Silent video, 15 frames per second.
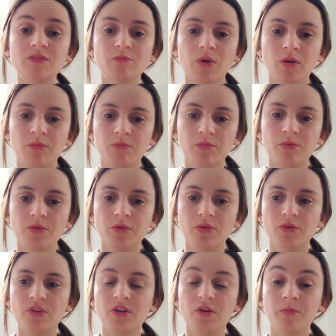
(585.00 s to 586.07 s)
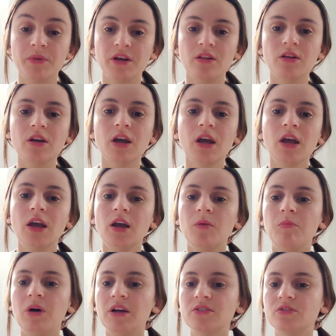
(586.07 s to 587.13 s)
pump their milk.
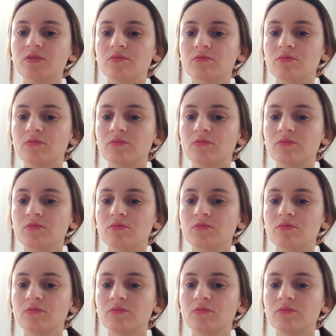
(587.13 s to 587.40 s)
But